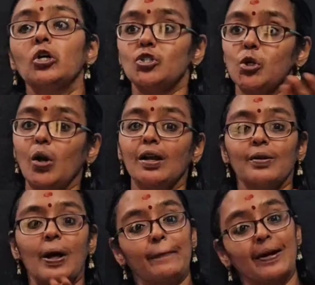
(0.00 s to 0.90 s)
Joule
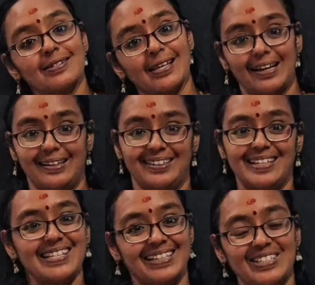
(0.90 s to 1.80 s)
per second,
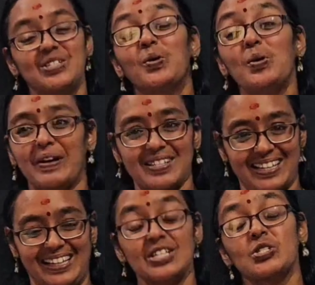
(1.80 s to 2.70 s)
isn't it? Joule per
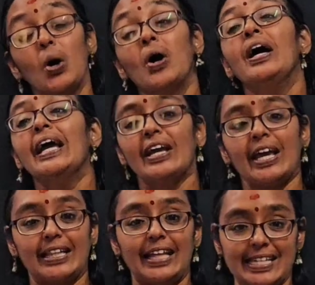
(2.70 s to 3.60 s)
second. So
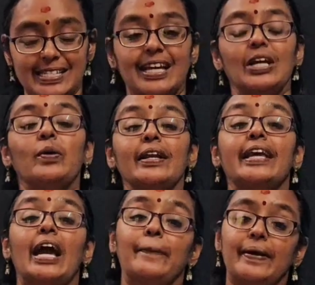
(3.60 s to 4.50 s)
yeah, the SI unit
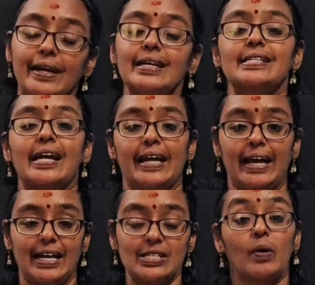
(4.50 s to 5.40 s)
can be said
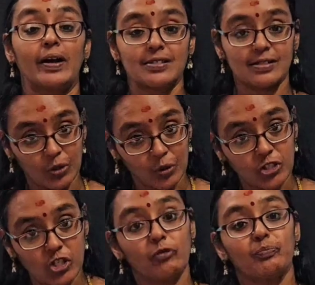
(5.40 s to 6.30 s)
as, what is the
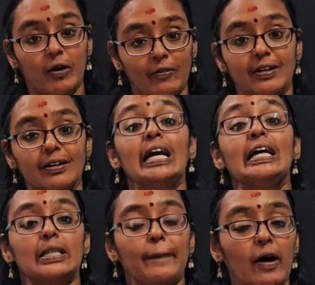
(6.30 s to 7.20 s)
unit of power?
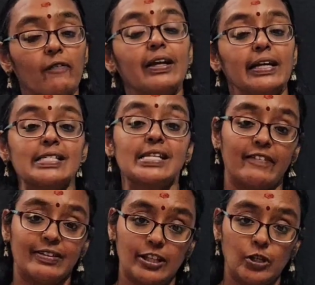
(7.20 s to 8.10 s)
The power is
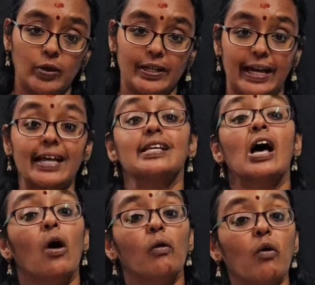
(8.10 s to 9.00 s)
having the unit as
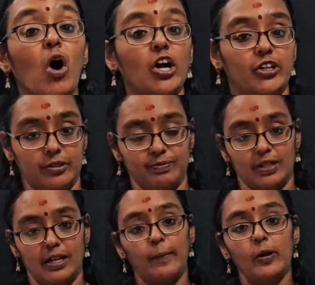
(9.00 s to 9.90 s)
watt.
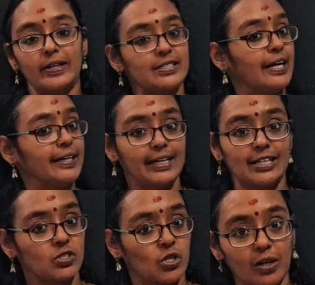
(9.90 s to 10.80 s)
WHAT
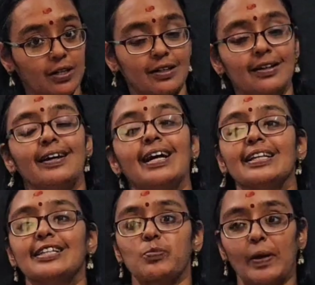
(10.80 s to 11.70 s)
is not,
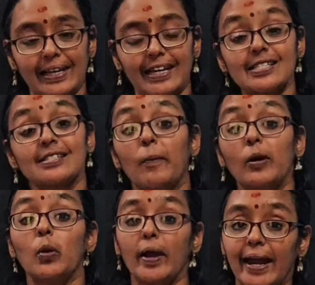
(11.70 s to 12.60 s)
the spelling is
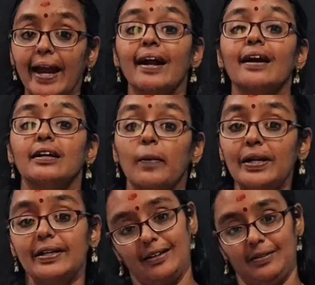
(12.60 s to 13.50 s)

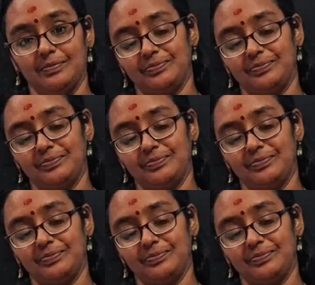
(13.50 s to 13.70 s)
WATT.